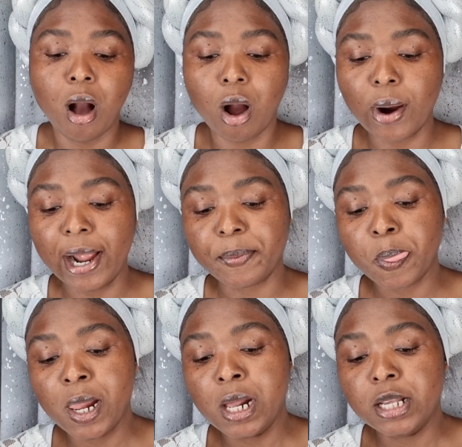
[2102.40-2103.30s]
all right
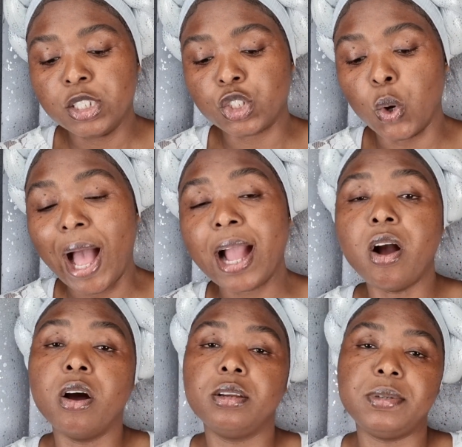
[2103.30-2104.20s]
so I
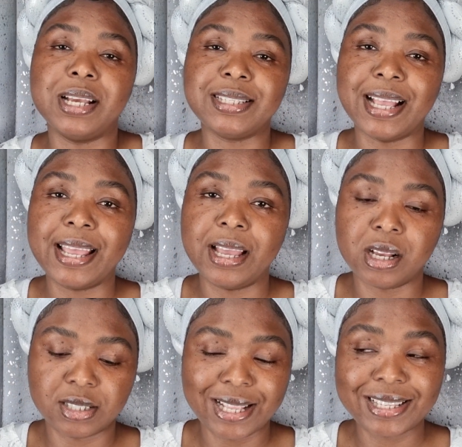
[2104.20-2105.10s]
call him Yesiah
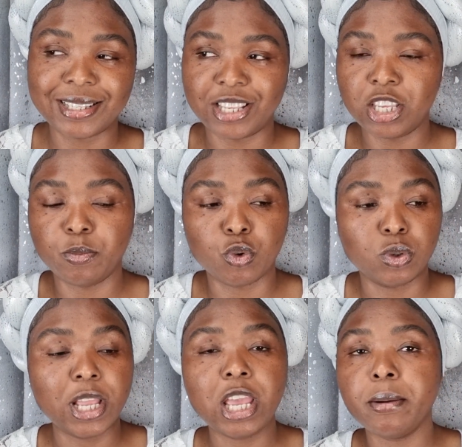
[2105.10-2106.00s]
because that's his Hebrew
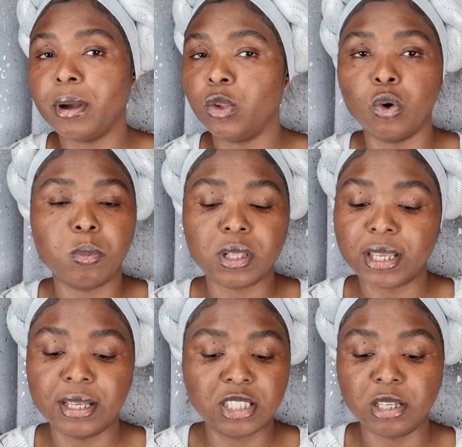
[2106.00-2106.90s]
name and nobody
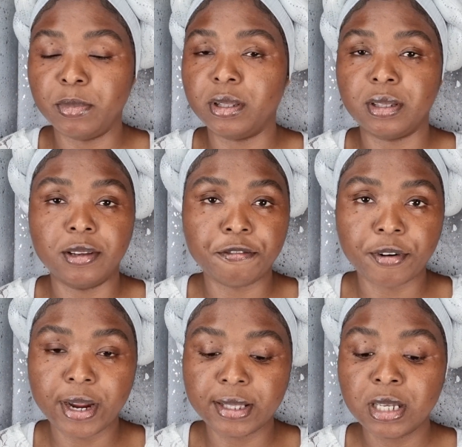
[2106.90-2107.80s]
can tell me any
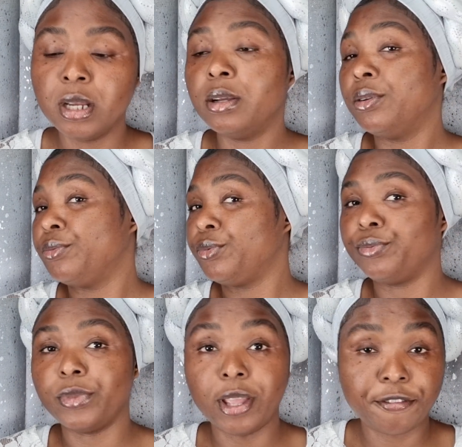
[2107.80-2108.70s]
different.
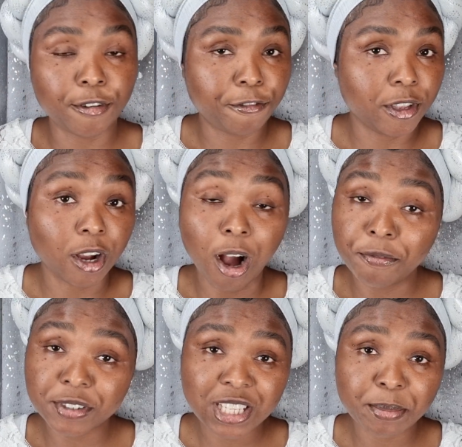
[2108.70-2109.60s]
If you feel
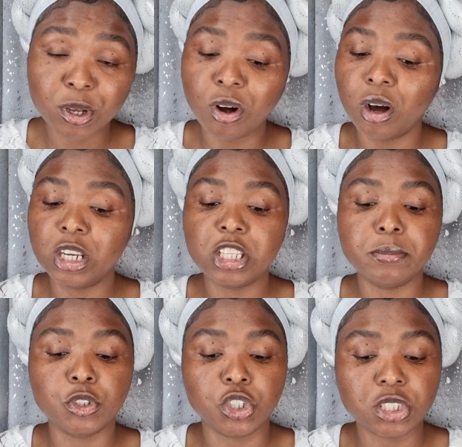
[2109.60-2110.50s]
comfortable calling
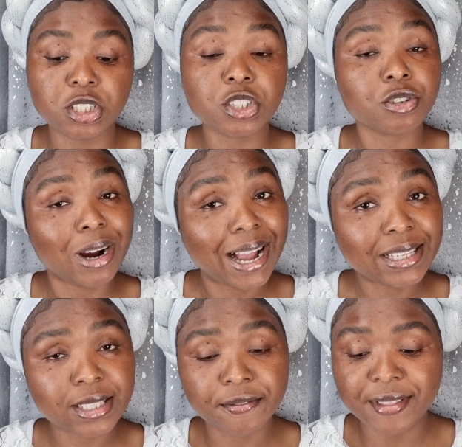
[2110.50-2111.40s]
him Jesus
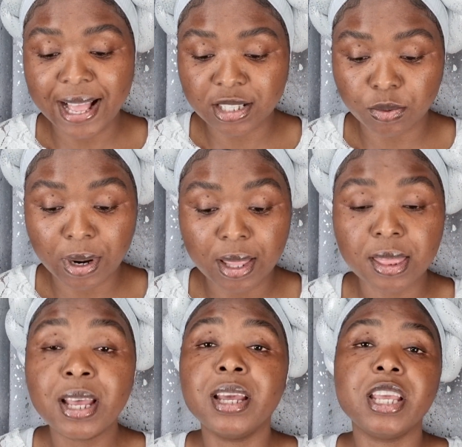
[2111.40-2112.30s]
Christ of Nazareth,
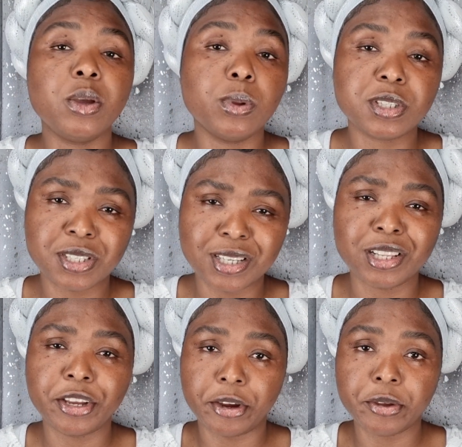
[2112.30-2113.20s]
he will still
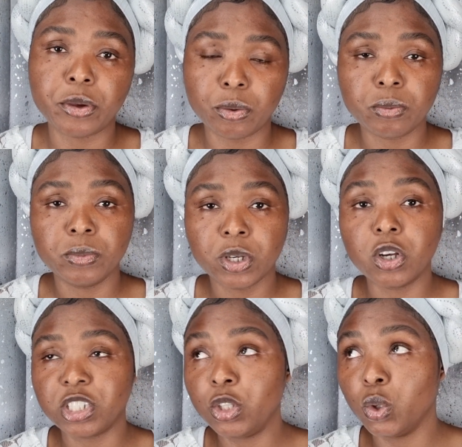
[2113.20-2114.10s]
hear you
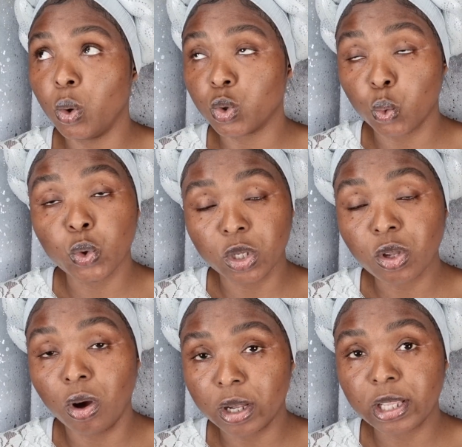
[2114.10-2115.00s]
because he knows who you're
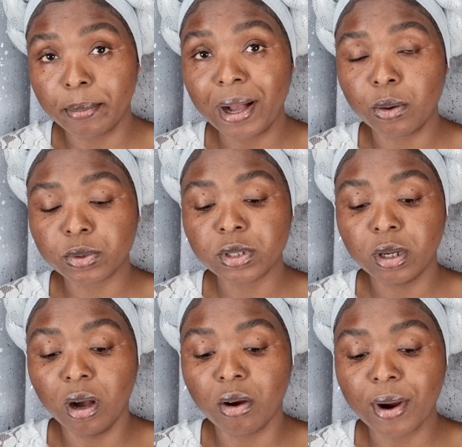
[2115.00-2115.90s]
talking about.
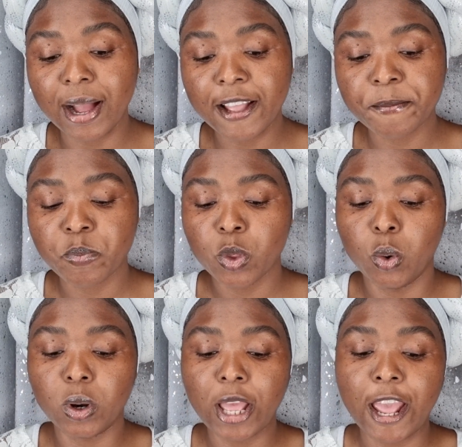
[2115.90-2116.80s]
All right?
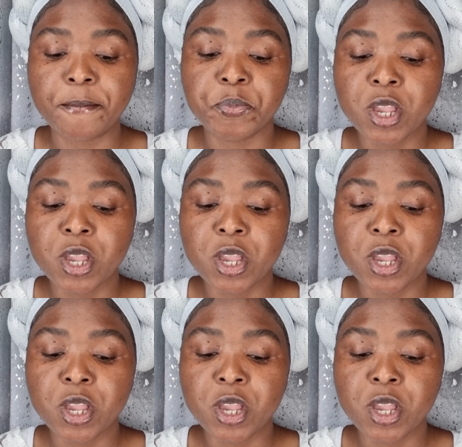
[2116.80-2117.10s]
Okay.